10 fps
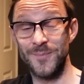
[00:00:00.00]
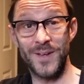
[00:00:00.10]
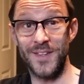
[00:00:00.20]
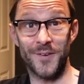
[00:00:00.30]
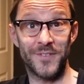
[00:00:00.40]

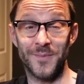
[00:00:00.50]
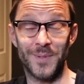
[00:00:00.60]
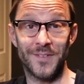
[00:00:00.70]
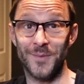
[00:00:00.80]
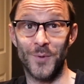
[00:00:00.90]
but there's obviously
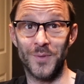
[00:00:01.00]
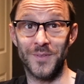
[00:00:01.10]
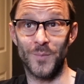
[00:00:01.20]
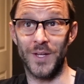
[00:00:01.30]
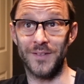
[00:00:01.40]
been some
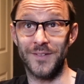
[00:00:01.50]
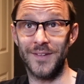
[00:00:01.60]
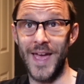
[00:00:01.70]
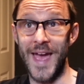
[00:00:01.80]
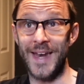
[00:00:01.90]
awesome
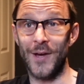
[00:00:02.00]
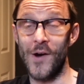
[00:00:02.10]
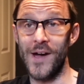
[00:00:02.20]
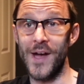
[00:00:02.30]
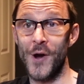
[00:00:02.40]
ones, and
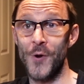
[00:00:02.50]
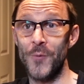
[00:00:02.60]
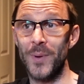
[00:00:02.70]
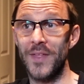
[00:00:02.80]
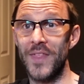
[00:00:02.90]
I
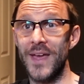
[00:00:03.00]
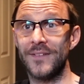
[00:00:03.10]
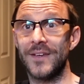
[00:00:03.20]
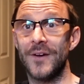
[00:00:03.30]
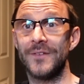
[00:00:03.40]
hope
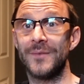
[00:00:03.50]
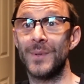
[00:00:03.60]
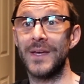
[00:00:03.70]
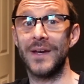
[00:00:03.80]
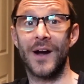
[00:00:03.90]
there's going to
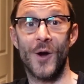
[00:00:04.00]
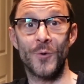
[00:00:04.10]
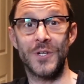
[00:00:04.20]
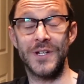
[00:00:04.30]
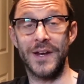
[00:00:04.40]
be a
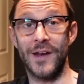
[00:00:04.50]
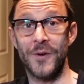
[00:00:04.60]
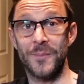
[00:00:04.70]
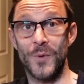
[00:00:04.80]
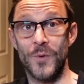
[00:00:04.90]
whole shed
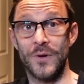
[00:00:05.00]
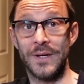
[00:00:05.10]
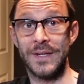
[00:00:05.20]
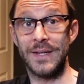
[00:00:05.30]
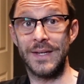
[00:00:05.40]
load more
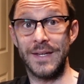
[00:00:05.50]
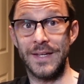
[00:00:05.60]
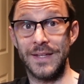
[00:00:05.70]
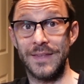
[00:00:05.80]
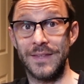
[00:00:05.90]

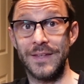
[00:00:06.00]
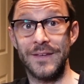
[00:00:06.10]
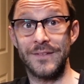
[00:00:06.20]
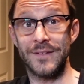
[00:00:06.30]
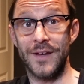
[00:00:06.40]
in the
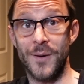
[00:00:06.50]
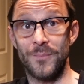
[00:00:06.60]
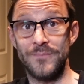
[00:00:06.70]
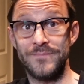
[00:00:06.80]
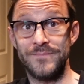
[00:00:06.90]
years to come.